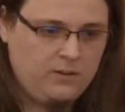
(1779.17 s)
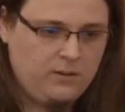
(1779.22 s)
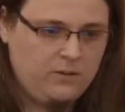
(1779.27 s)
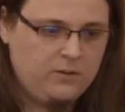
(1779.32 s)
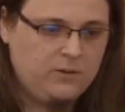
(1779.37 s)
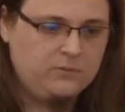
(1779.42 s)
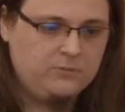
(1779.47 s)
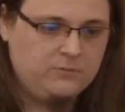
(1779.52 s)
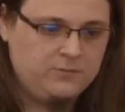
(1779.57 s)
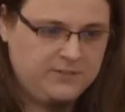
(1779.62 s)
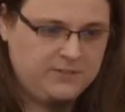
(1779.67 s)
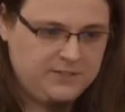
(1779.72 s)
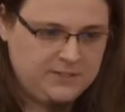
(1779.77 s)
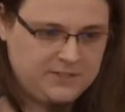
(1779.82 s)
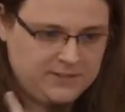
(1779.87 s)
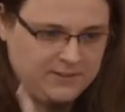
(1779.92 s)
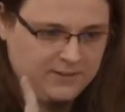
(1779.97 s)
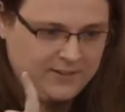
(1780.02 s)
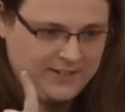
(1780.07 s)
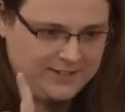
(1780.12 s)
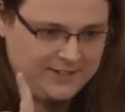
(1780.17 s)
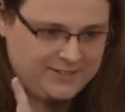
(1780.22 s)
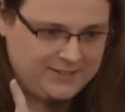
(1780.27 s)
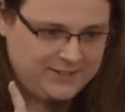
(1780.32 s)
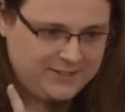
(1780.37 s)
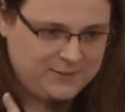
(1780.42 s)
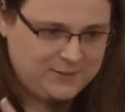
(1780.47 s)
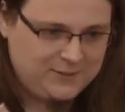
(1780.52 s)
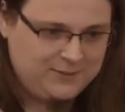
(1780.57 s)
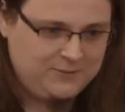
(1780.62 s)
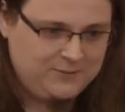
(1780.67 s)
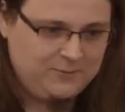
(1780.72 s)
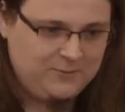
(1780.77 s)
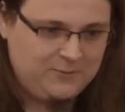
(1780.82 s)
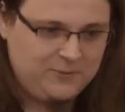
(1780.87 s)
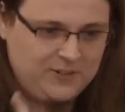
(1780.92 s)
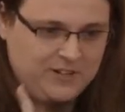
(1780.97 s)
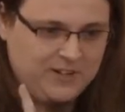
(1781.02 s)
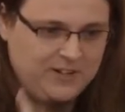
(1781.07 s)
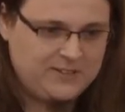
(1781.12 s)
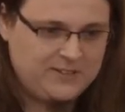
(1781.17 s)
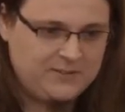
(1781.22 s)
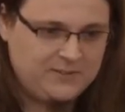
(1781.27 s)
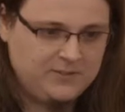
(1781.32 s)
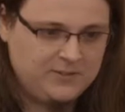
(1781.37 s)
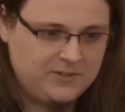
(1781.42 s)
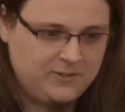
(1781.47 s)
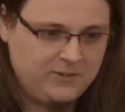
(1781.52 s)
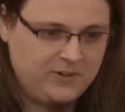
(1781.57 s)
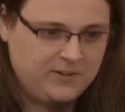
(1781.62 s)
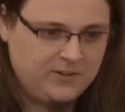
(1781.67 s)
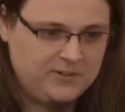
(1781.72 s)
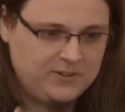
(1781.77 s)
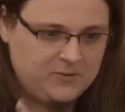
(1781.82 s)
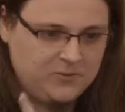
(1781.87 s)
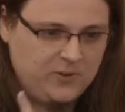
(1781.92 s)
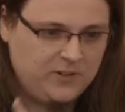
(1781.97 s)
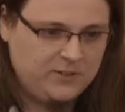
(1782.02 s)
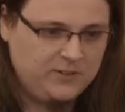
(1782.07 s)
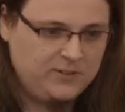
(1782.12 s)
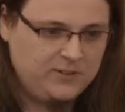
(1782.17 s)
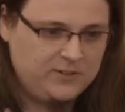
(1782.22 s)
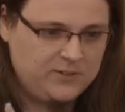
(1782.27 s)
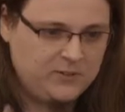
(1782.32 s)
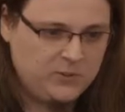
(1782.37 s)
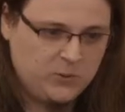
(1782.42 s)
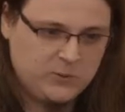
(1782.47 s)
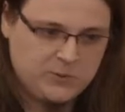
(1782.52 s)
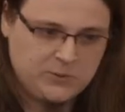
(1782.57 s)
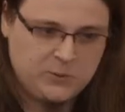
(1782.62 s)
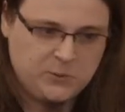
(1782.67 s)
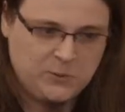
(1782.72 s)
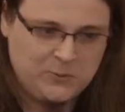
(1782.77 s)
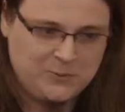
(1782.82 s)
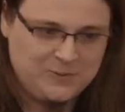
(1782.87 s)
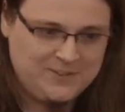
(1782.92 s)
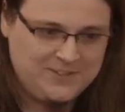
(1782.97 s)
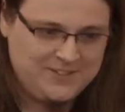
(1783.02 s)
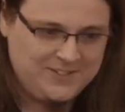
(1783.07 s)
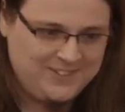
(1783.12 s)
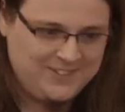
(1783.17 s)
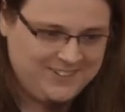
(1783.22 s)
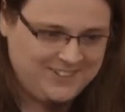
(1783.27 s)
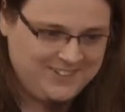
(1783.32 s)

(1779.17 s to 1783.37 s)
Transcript: Oh no, this is the last section. Reconst reconstructed source codes.